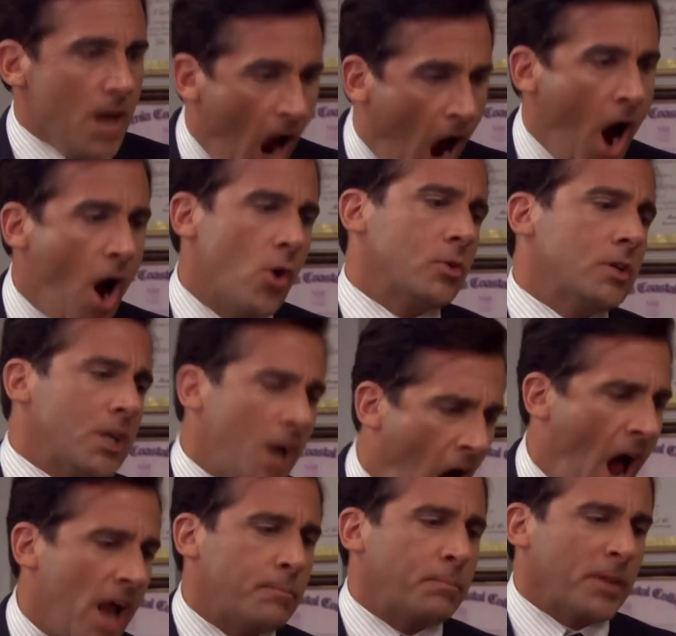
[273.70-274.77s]
No,
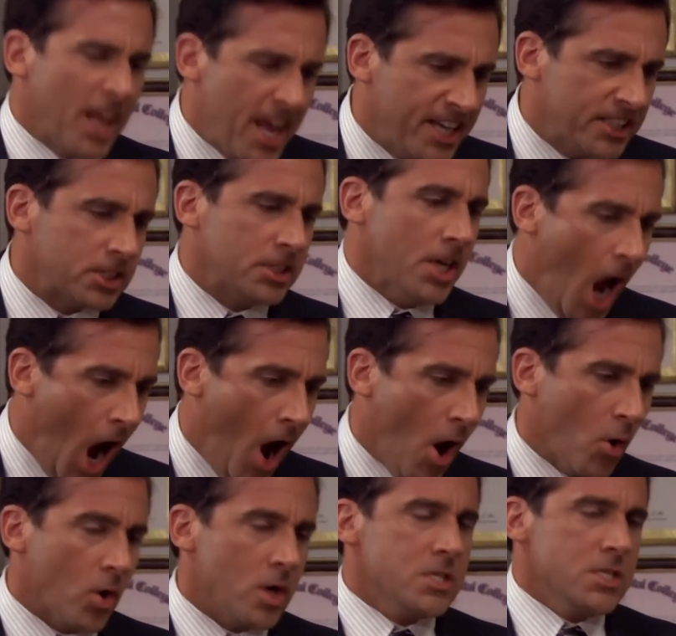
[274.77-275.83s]
God, please,
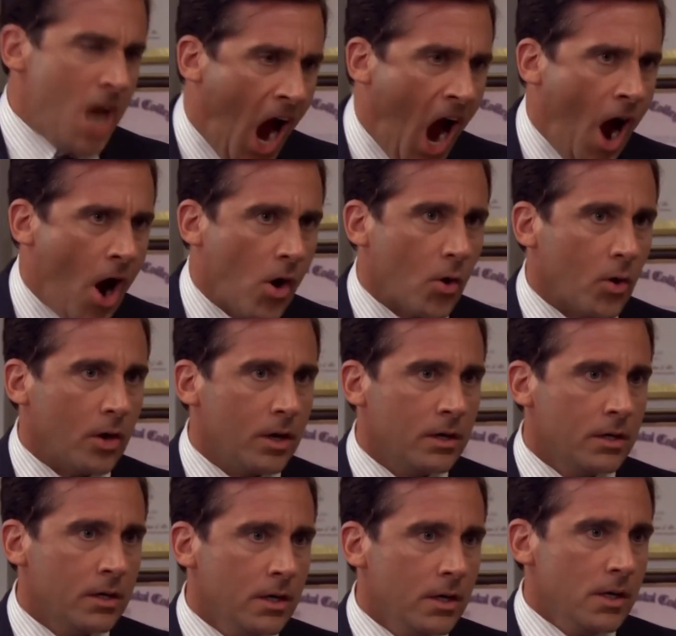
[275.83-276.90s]
no! No!
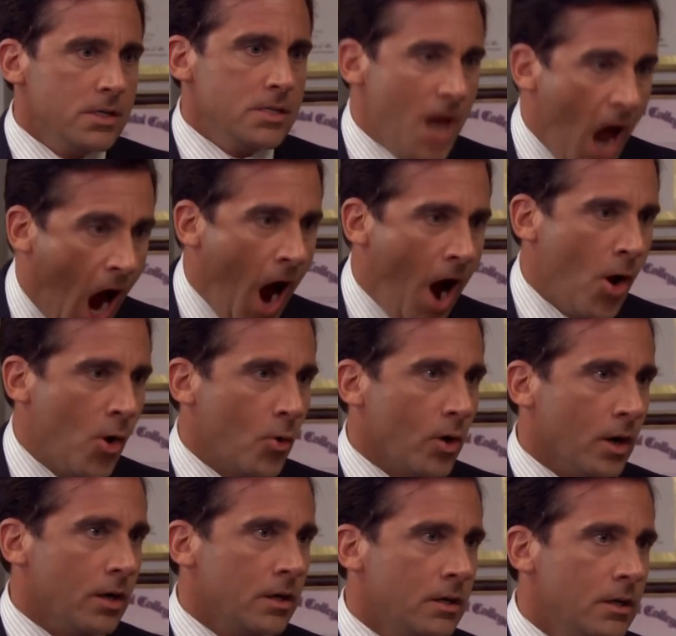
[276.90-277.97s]

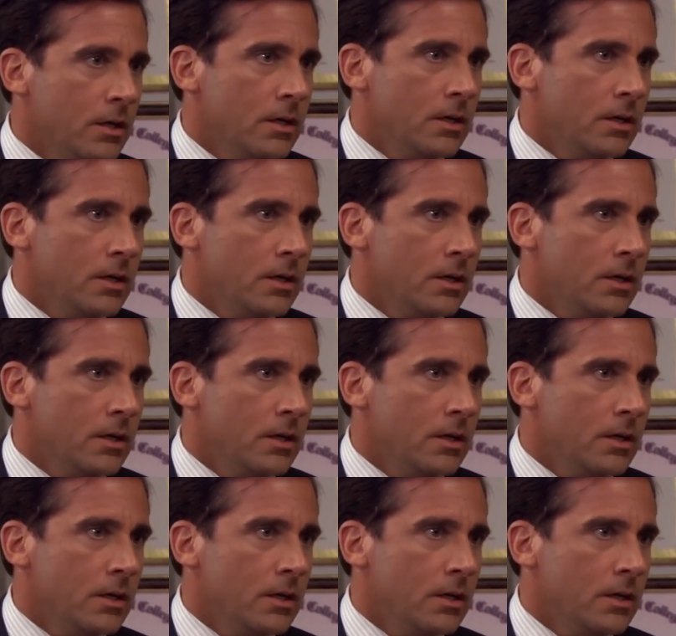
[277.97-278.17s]
No!